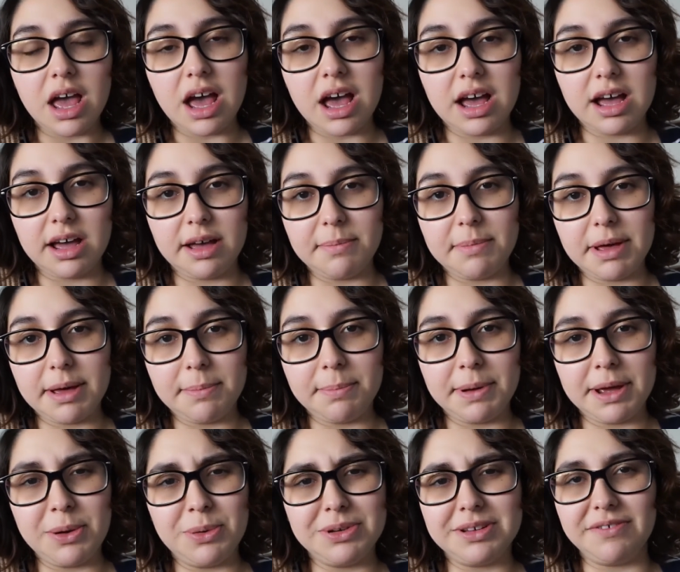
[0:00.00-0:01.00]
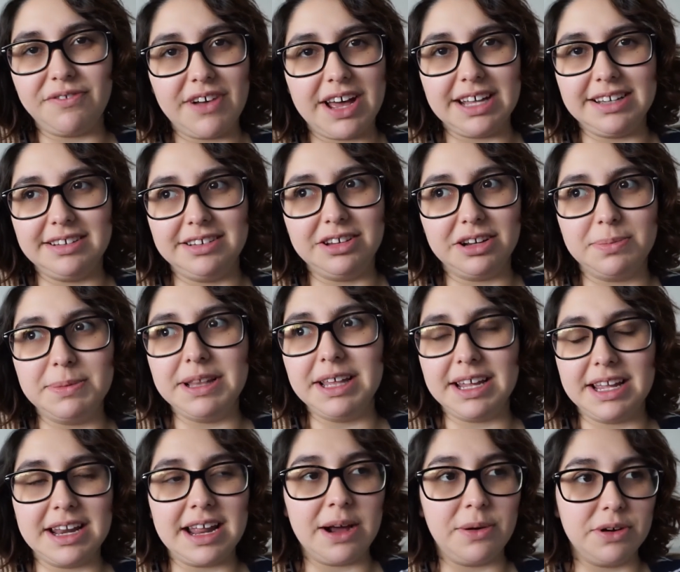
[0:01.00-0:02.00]
Um, but it wasn't fast. It took me
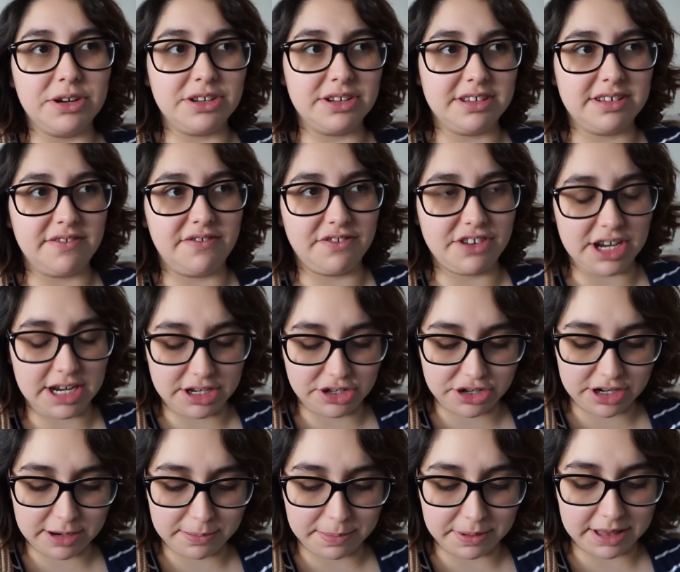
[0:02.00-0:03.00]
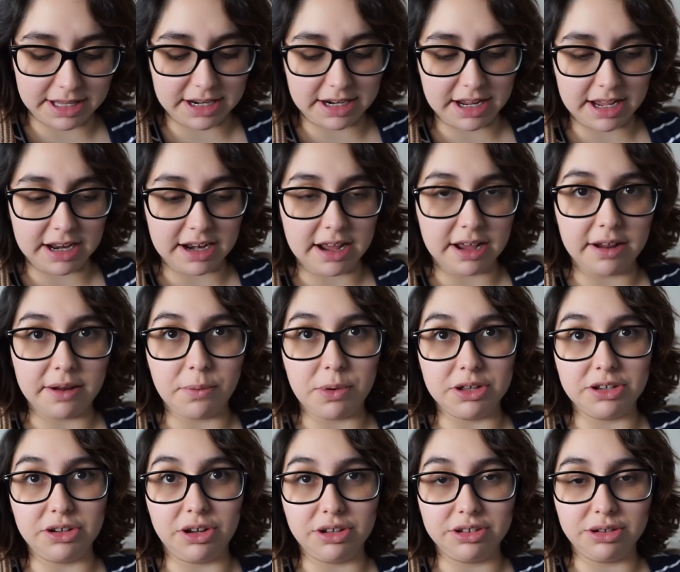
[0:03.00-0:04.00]
like an hour just to change it. But then again, I
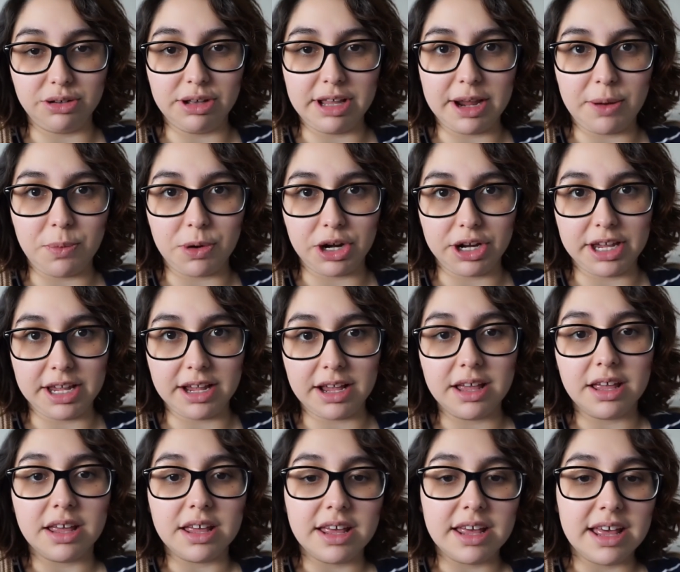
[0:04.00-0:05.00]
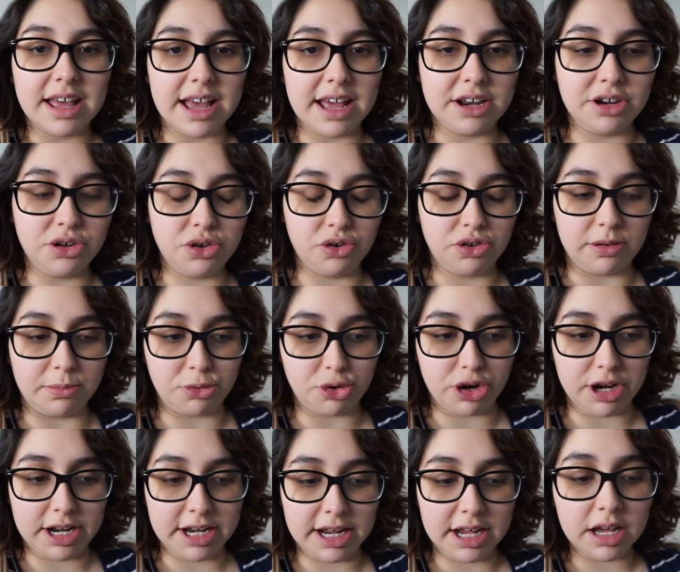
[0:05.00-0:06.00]
was also like working. I had to do some
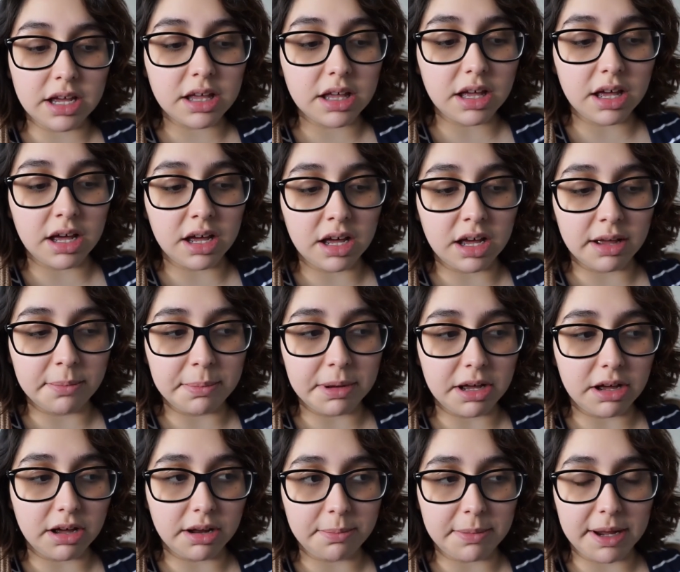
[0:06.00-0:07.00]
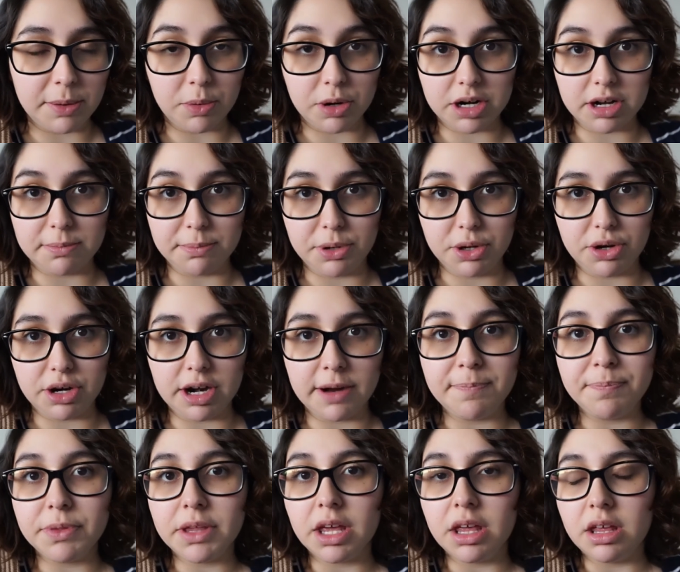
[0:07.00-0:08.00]
training um, on my work computer.